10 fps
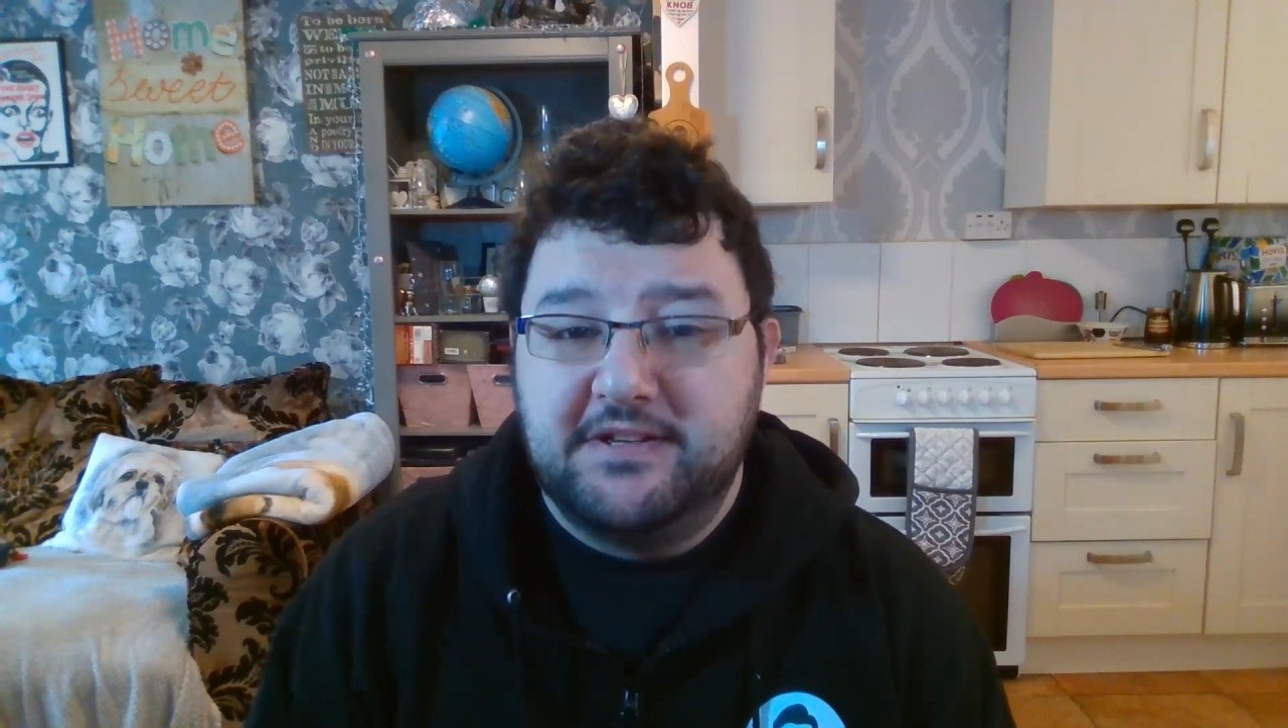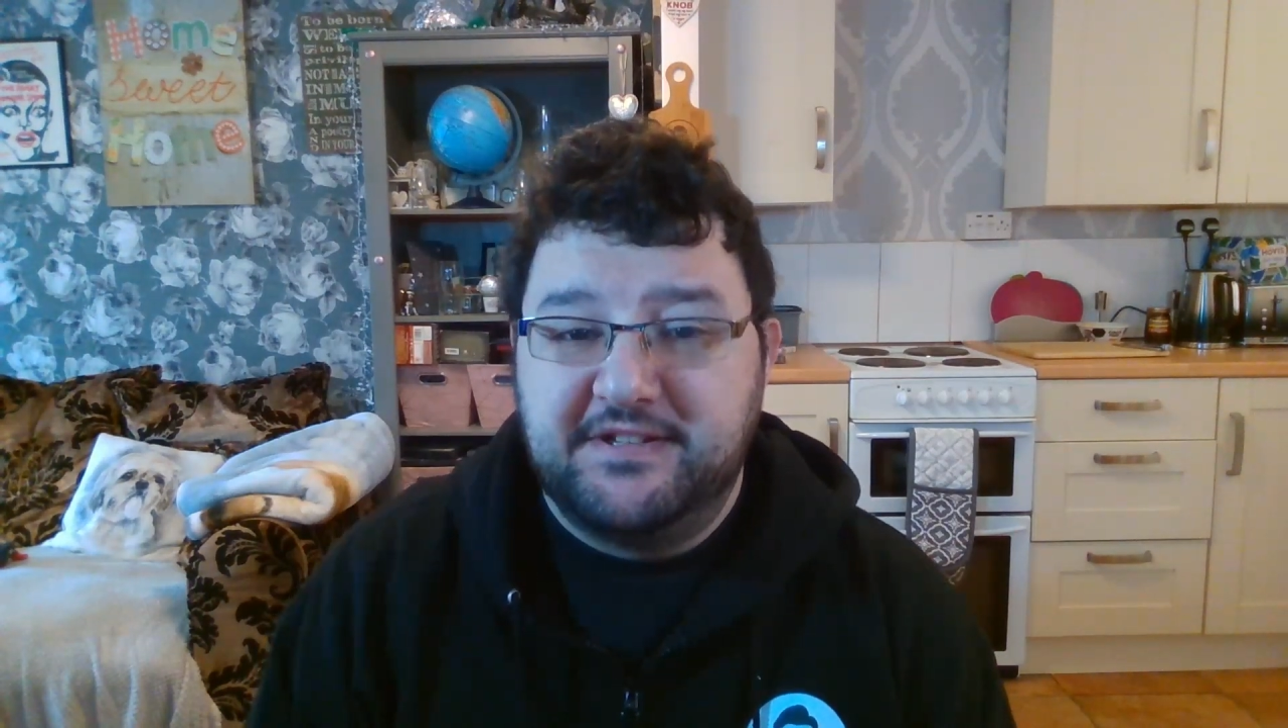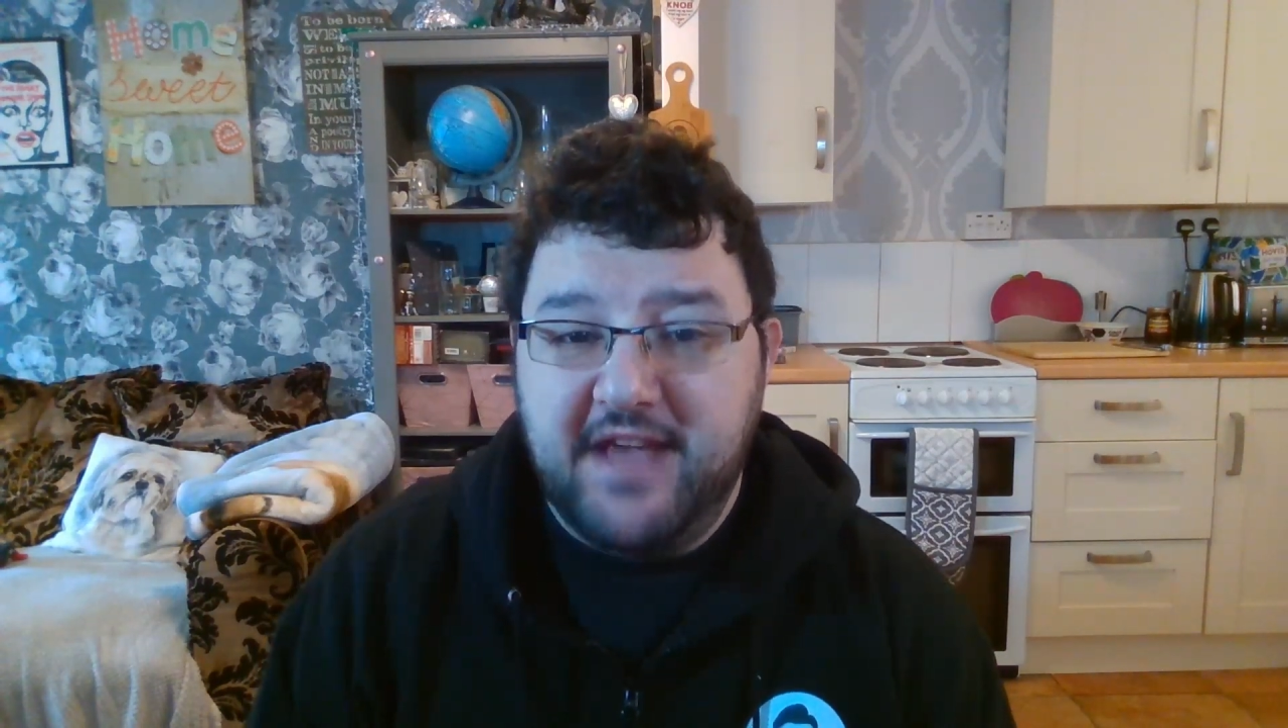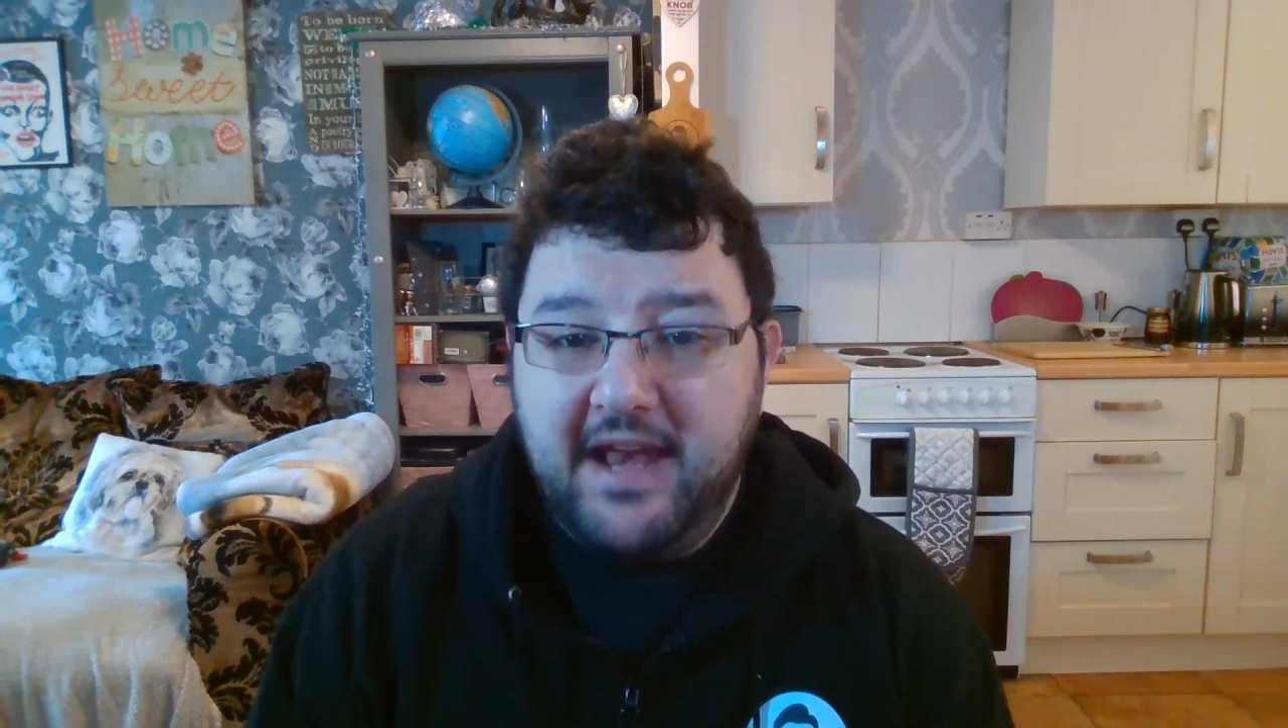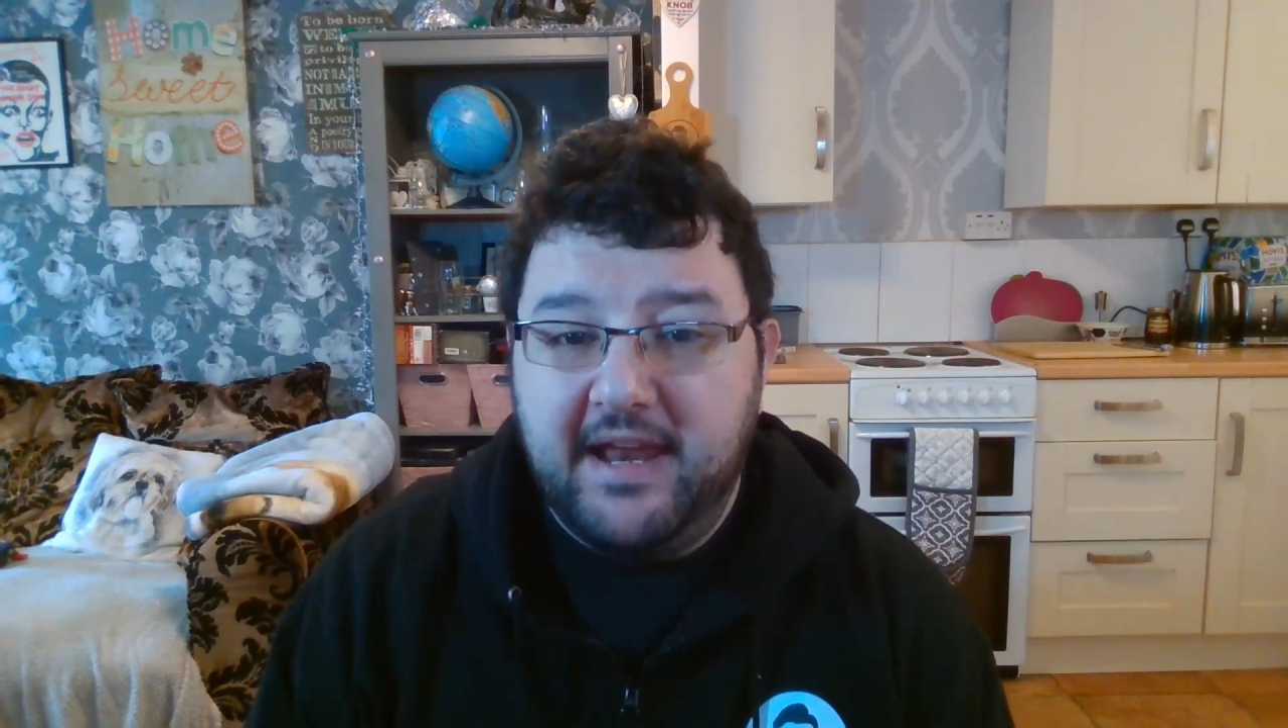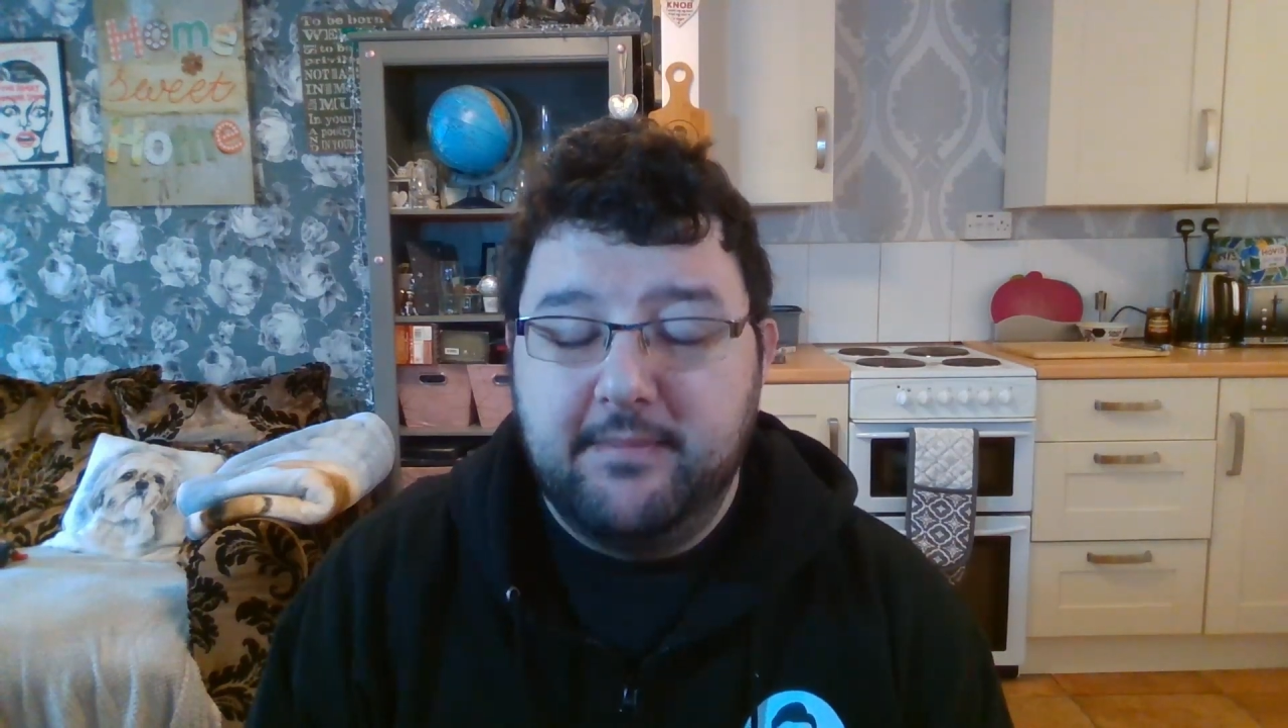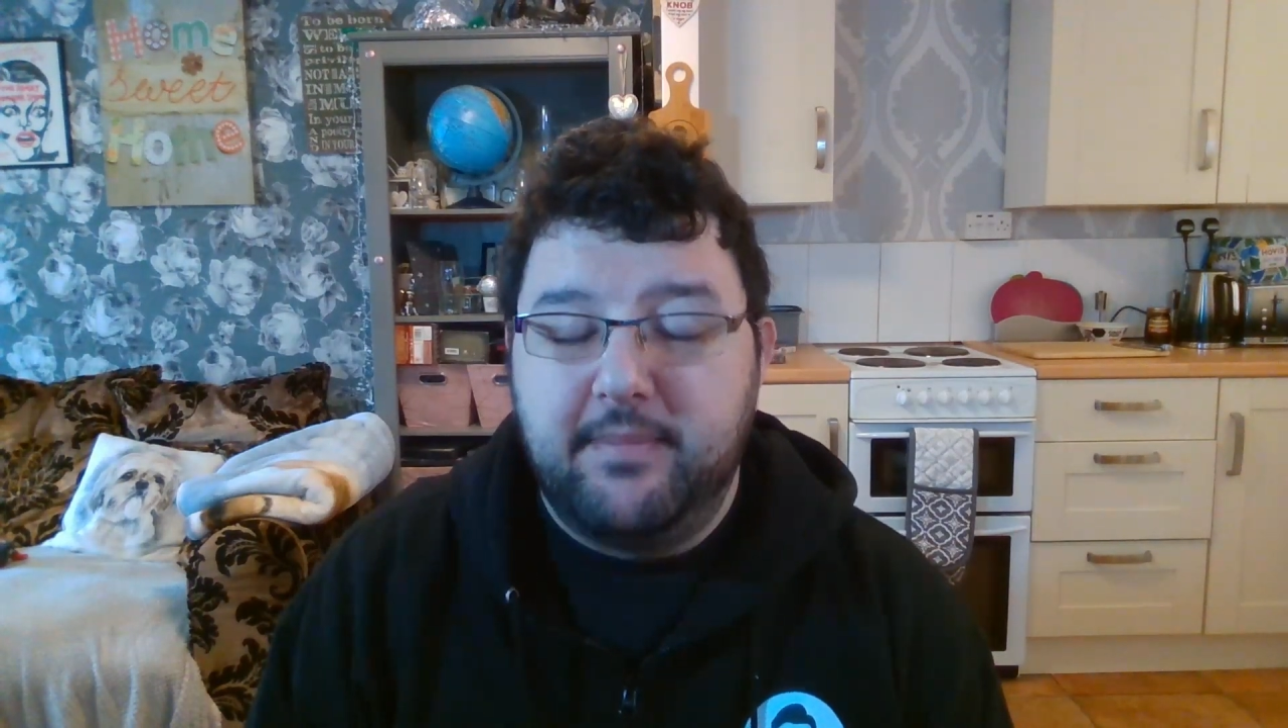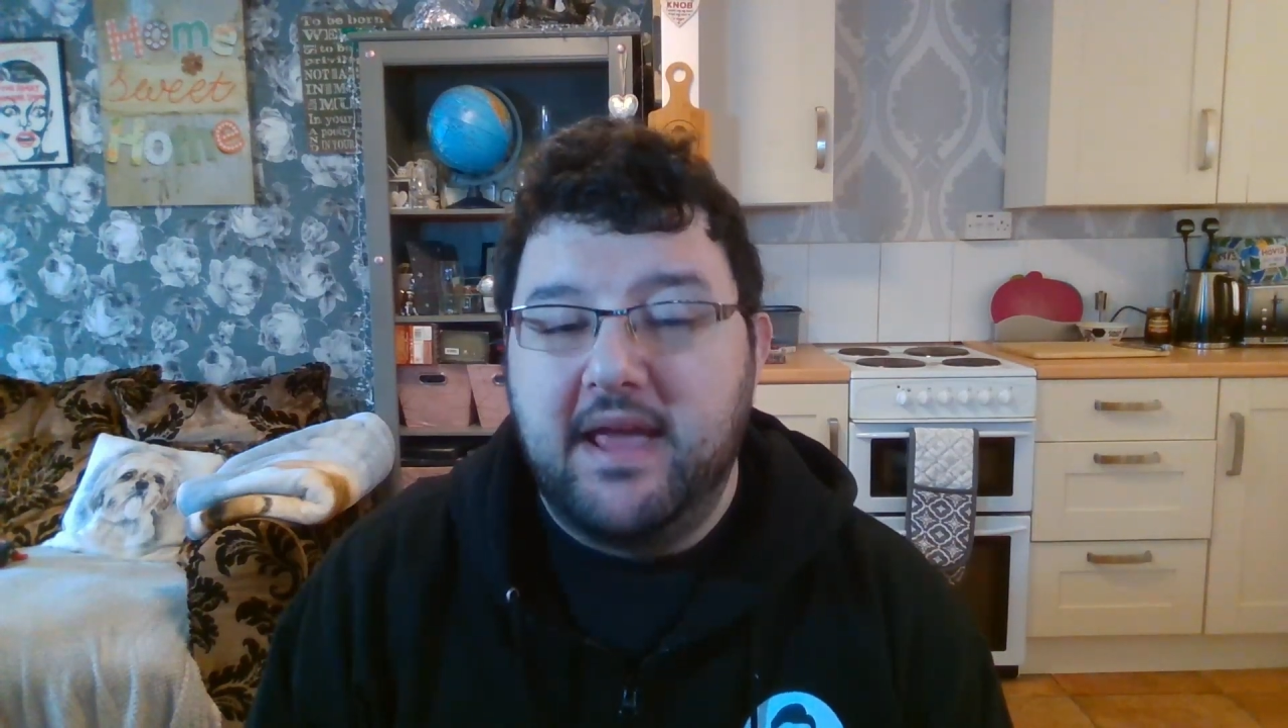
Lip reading: sailing